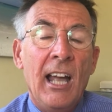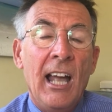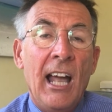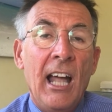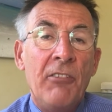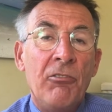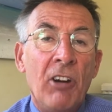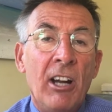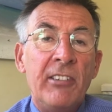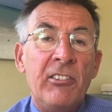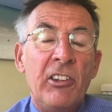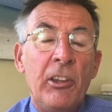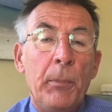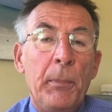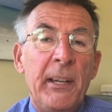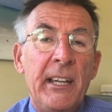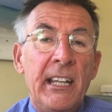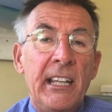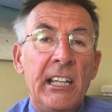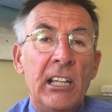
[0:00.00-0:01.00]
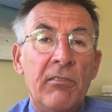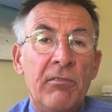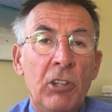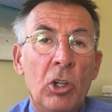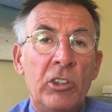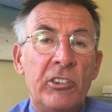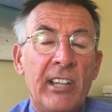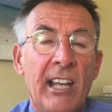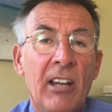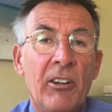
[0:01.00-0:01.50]
And right at the beginning of
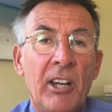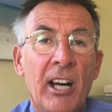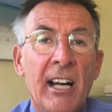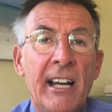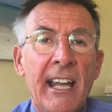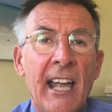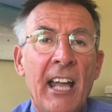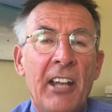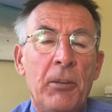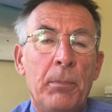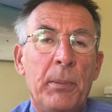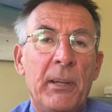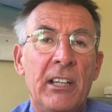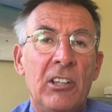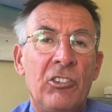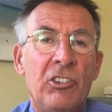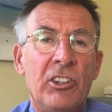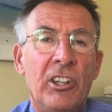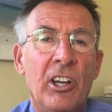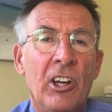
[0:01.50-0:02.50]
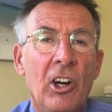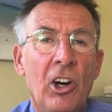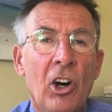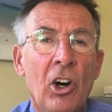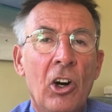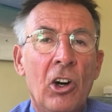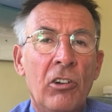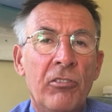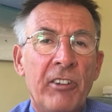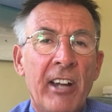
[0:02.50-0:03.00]
lockdown, I had a picture
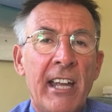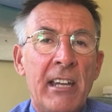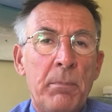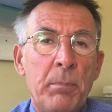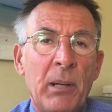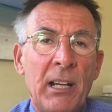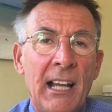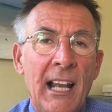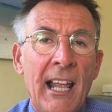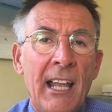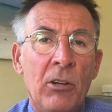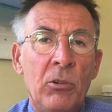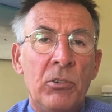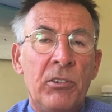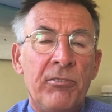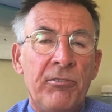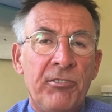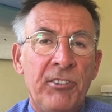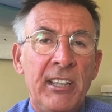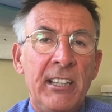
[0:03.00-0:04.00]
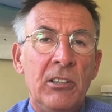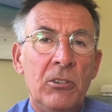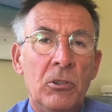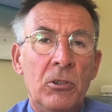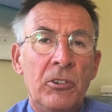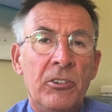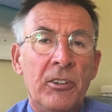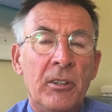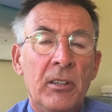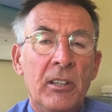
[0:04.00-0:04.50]
of a ploughed
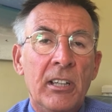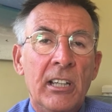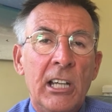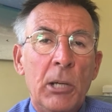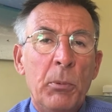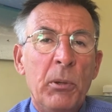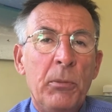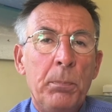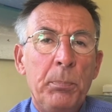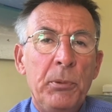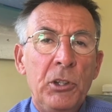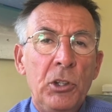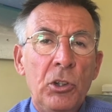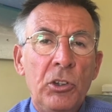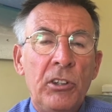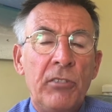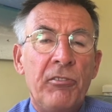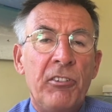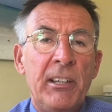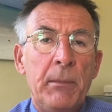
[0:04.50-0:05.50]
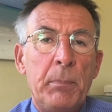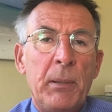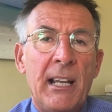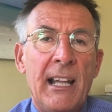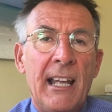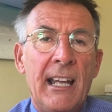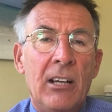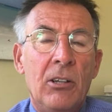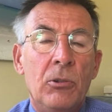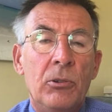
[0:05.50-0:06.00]
field. It was beautifully
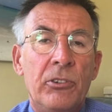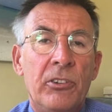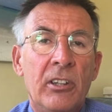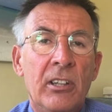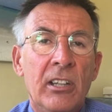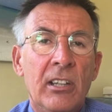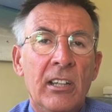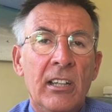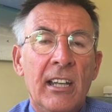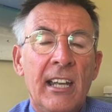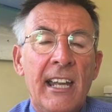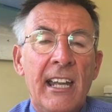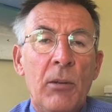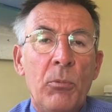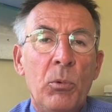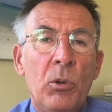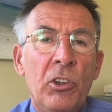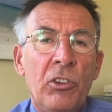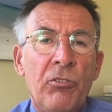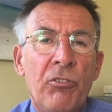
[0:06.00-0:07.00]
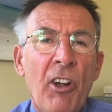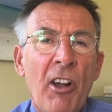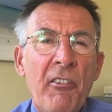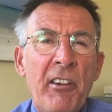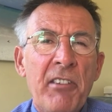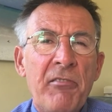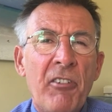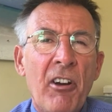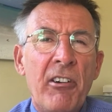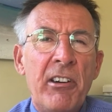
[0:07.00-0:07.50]
ploughed. It was
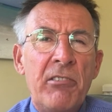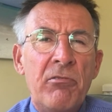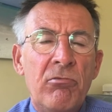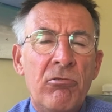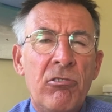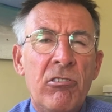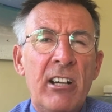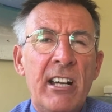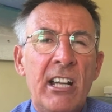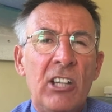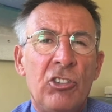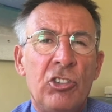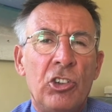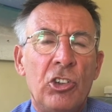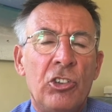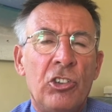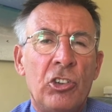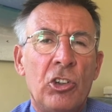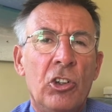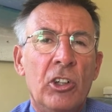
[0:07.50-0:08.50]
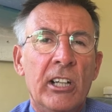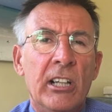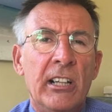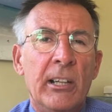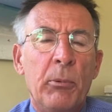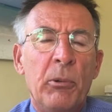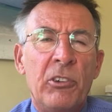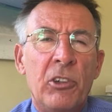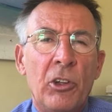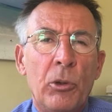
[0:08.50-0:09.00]
very, very rich soil.
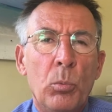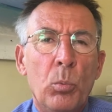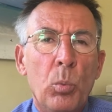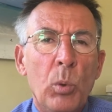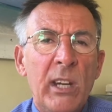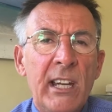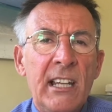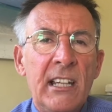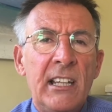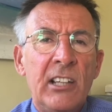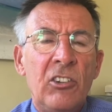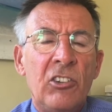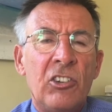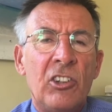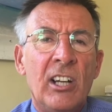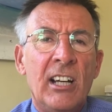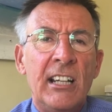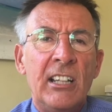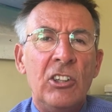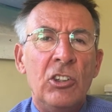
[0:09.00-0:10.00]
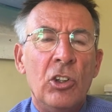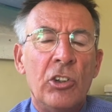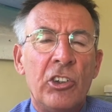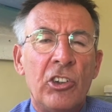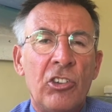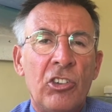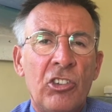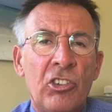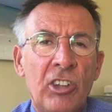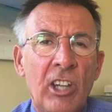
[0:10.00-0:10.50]
There was not a weed in sight, not
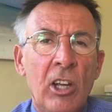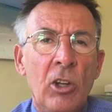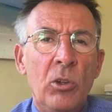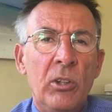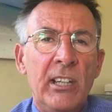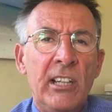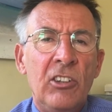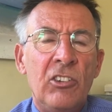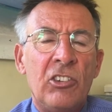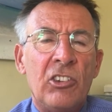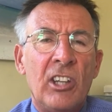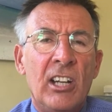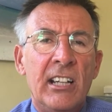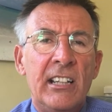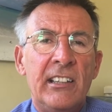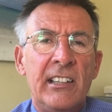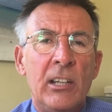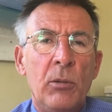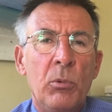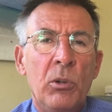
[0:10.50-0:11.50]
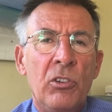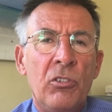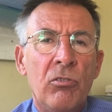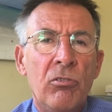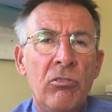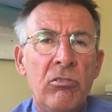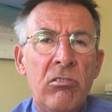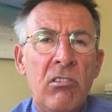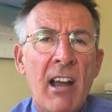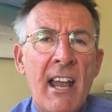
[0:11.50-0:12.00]
a stone in sight. It was
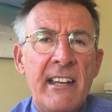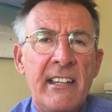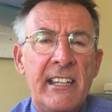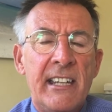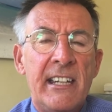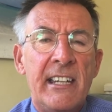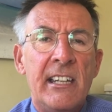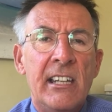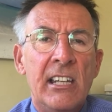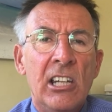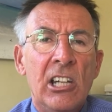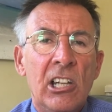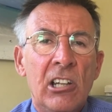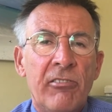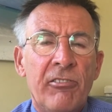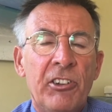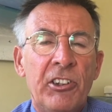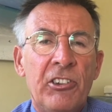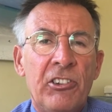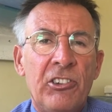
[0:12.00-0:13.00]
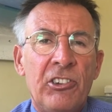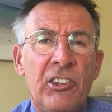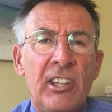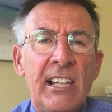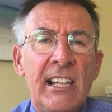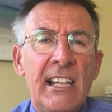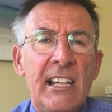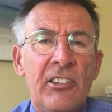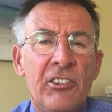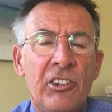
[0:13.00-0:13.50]
ready for
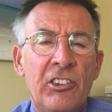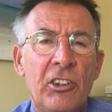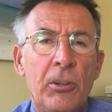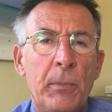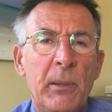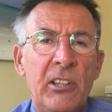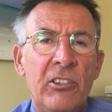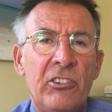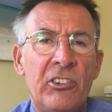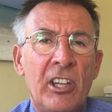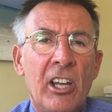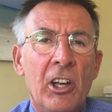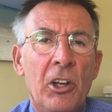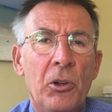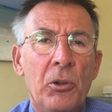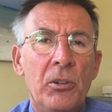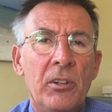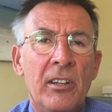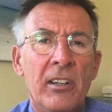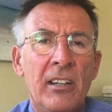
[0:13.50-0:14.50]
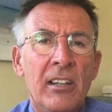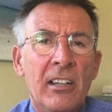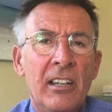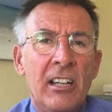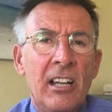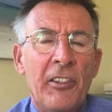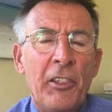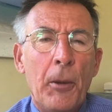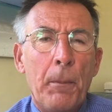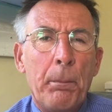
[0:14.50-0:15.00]
seed to be sown.
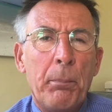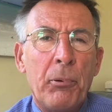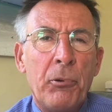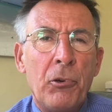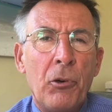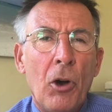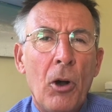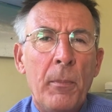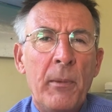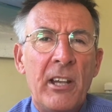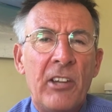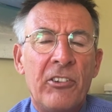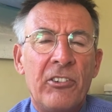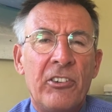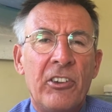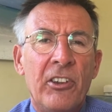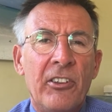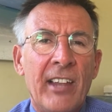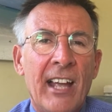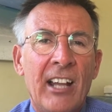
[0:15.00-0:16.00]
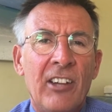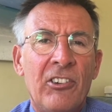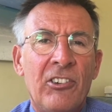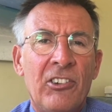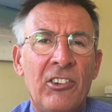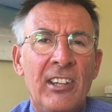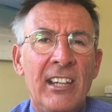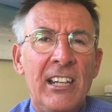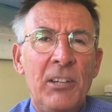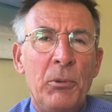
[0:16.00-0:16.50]
And the promise that that
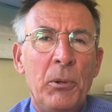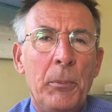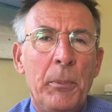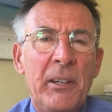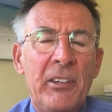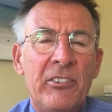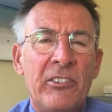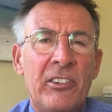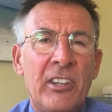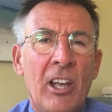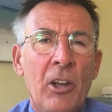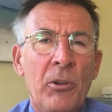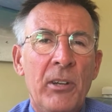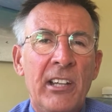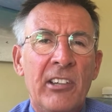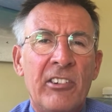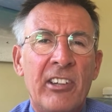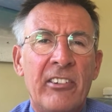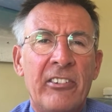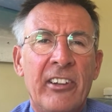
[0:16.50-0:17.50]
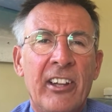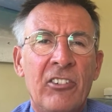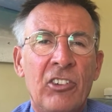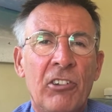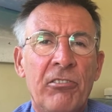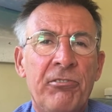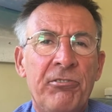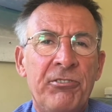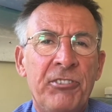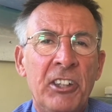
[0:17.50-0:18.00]
seed would be sown into such a
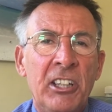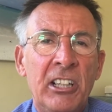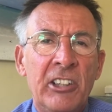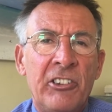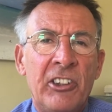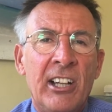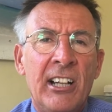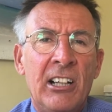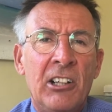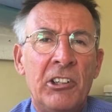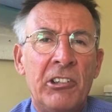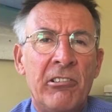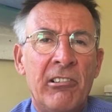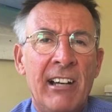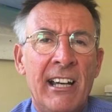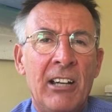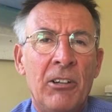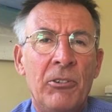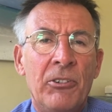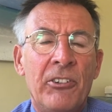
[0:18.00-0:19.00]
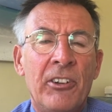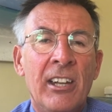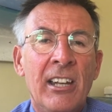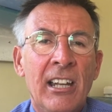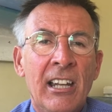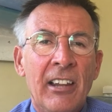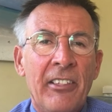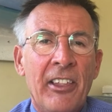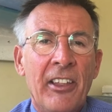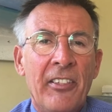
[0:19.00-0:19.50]
fertile ground
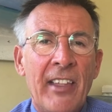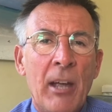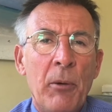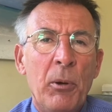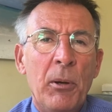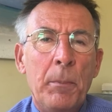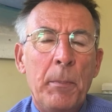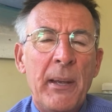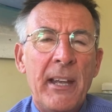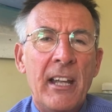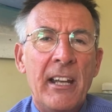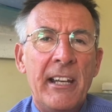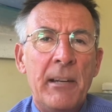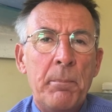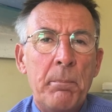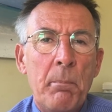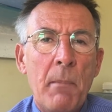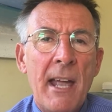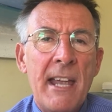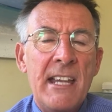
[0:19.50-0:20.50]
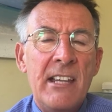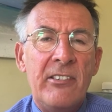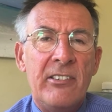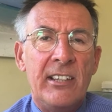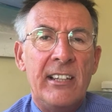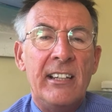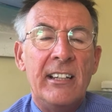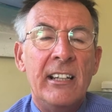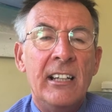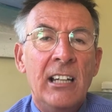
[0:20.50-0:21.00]
that there would be an
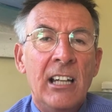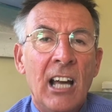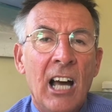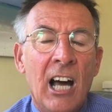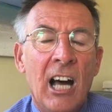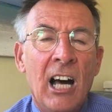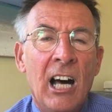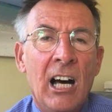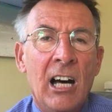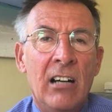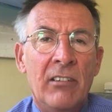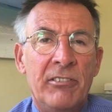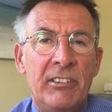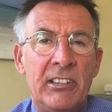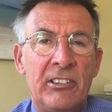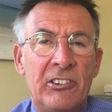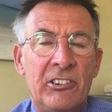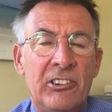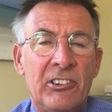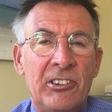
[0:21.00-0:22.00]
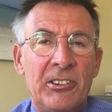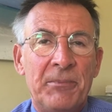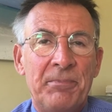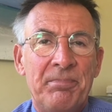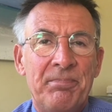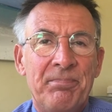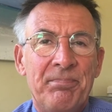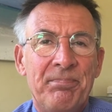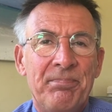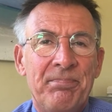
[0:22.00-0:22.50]
amazing harvest.
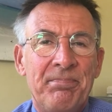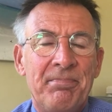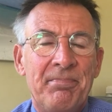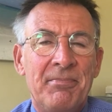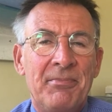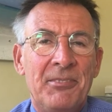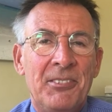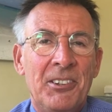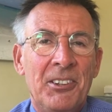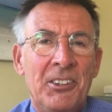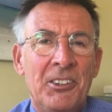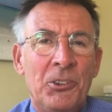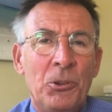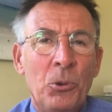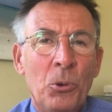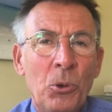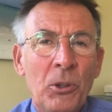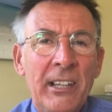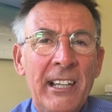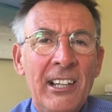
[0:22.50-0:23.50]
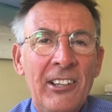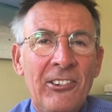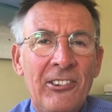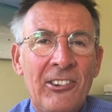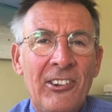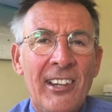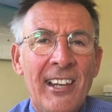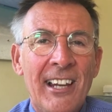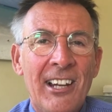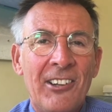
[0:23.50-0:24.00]
So all these
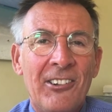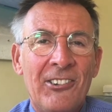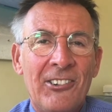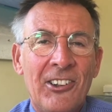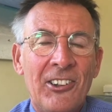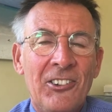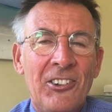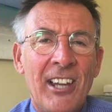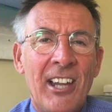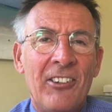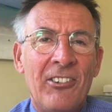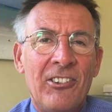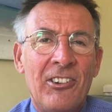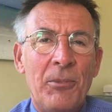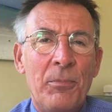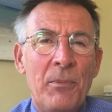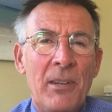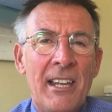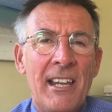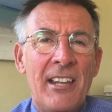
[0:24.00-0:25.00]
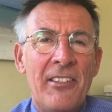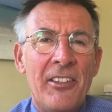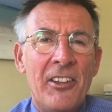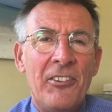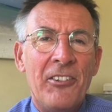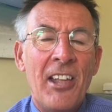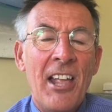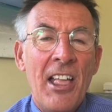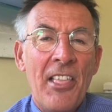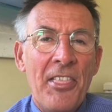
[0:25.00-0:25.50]
things suggest to me
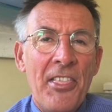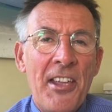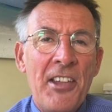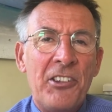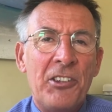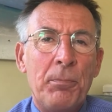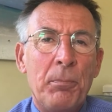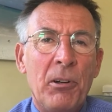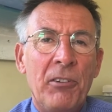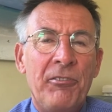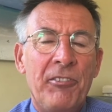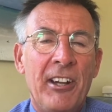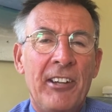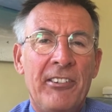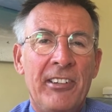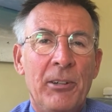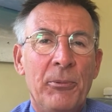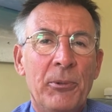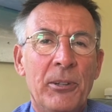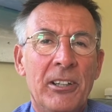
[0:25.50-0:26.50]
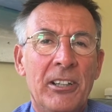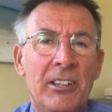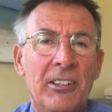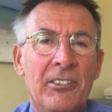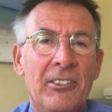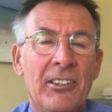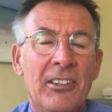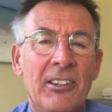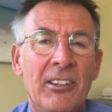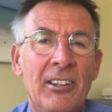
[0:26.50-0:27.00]
that this prophetic
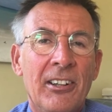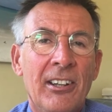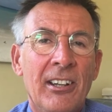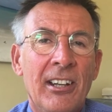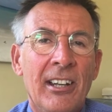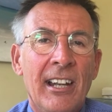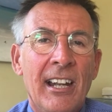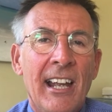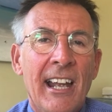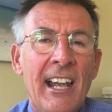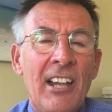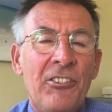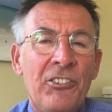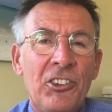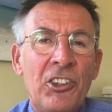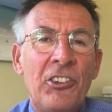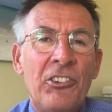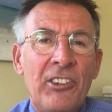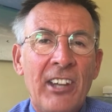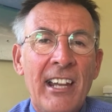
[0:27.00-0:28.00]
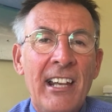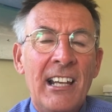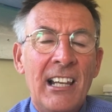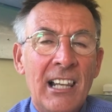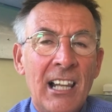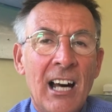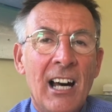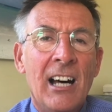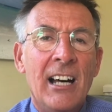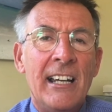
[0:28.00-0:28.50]
word is just
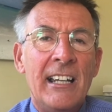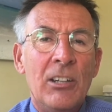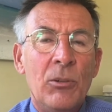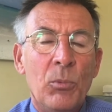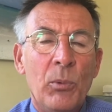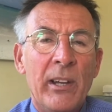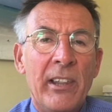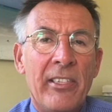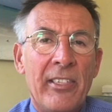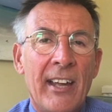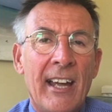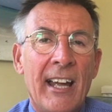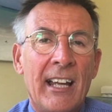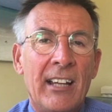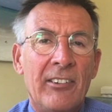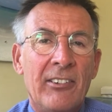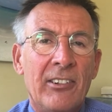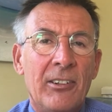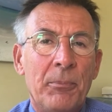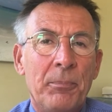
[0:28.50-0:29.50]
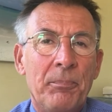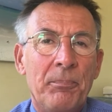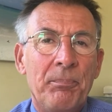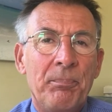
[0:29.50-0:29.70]
in line with that.